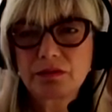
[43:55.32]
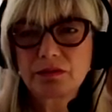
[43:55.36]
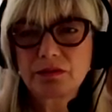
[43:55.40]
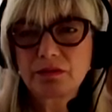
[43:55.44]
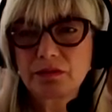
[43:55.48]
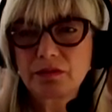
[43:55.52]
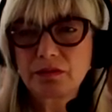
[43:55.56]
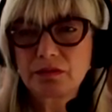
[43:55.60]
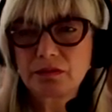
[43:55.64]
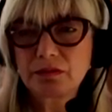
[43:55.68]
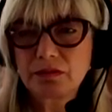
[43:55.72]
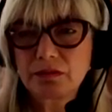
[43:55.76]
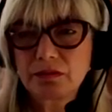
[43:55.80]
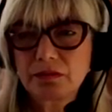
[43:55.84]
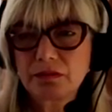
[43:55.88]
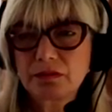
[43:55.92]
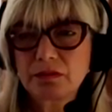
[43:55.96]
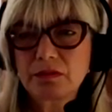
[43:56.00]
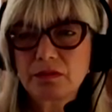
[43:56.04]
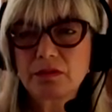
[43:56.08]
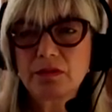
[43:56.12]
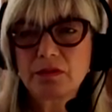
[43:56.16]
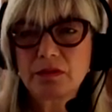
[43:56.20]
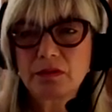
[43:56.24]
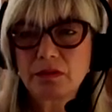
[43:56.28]

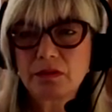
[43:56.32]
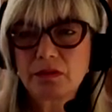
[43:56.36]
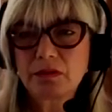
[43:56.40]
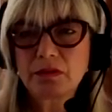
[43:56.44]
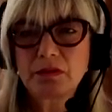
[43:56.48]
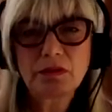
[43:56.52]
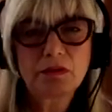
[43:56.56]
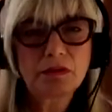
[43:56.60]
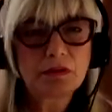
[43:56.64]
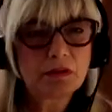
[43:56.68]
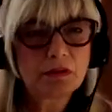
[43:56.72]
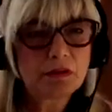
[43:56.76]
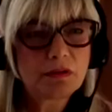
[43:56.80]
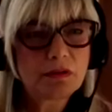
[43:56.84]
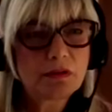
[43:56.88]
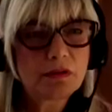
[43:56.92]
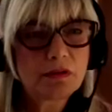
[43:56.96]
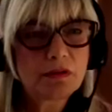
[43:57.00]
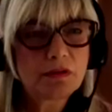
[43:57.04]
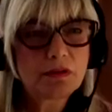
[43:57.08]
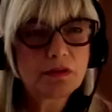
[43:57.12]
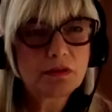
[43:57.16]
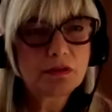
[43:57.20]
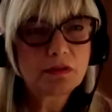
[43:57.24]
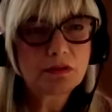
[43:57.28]

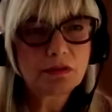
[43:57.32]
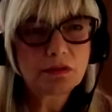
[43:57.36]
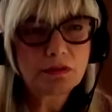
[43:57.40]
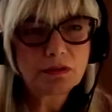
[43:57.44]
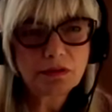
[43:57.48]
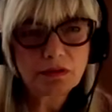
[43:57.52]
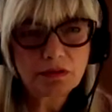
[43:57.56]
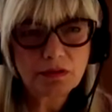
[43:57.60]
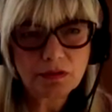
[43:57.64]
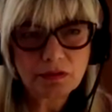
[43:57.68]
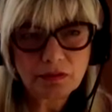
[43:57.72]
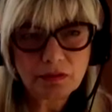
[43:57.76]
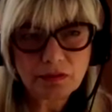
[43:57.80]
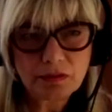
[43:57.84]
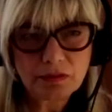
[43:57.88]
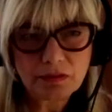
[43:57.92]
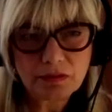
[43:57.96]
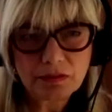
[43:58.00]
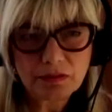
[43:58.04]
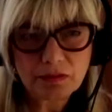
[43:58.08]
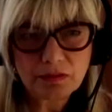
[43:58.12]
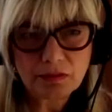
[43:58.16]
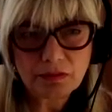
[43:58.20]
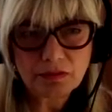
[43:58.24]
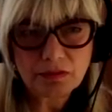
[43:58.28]

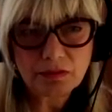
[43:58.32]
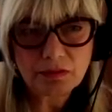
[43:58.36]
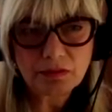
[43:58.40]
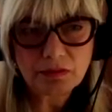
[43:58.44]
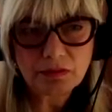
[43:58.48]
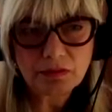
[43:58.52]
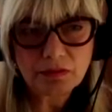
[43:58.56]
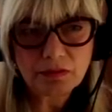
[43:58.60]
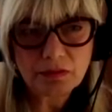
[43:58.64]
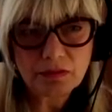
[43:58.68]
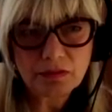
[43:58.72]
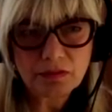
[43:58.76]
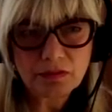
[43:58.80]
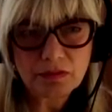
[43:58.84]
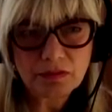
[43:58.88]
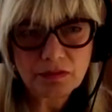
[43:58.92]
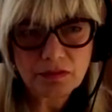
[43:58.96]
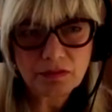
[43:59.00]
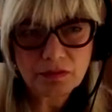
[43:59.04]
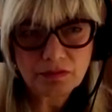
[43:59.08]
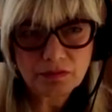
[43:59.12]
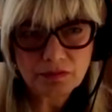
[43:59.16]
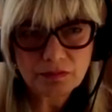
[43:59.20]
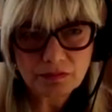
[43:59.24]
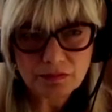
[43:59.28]

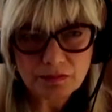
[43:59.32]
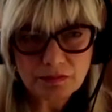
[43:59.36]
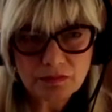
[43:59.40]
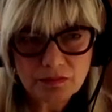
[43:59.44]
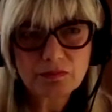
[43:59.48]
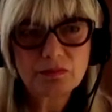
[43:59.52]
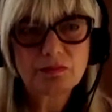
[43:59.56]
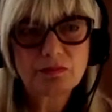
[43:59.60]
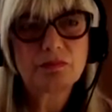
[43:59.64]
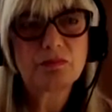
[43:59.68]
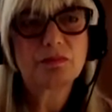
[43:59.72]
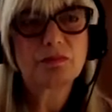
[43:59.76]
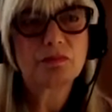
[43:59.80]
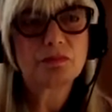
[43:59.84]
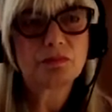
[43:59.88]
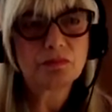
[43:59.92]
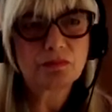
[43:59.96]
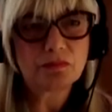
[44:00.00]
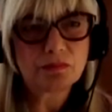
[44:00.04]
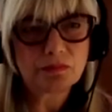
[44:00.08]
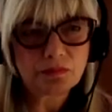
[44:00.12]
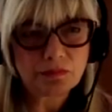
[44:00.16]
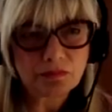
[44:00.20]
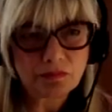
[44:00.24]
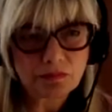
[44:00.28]

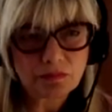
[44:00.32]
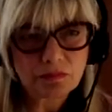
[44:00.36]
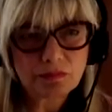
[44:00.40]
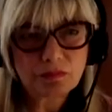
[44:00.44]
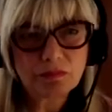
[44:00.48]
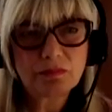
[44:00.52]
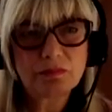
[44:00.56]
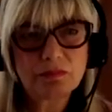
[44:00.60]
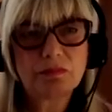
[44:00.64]
[no speech]